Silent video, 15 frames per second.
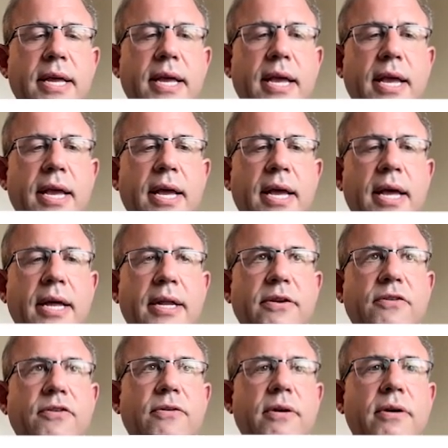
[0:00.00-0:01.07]

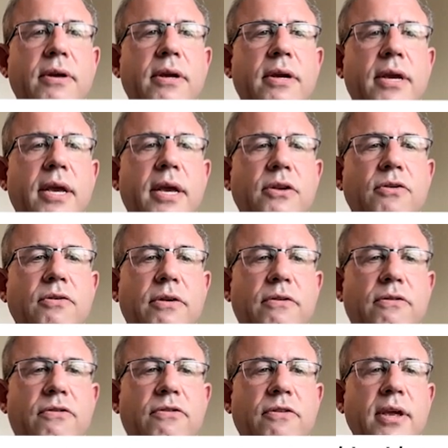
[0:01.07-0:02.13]
and and you can
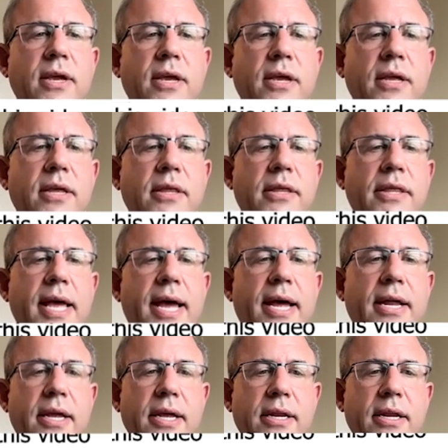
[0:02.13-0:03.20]
see
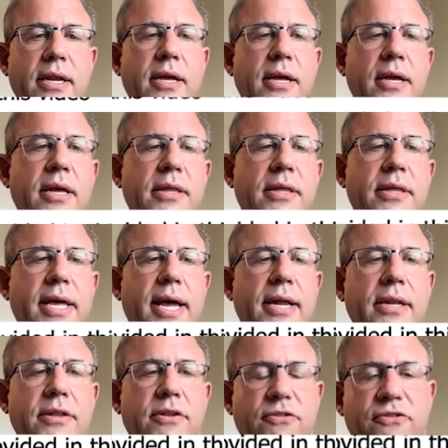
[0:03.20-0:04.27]
that it
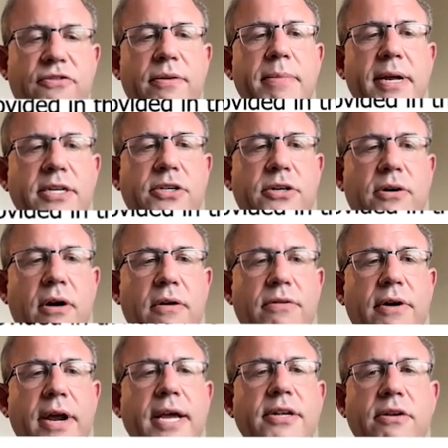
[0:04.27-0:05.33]
that this was a measure of
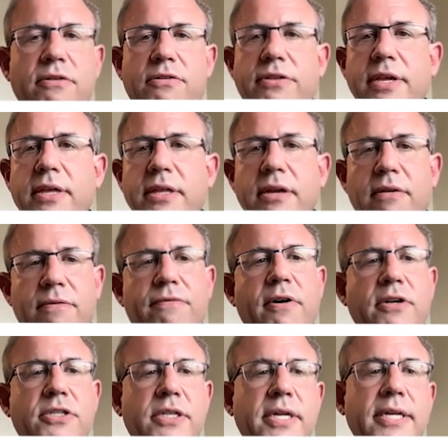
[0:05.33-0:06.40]
their endothelial function.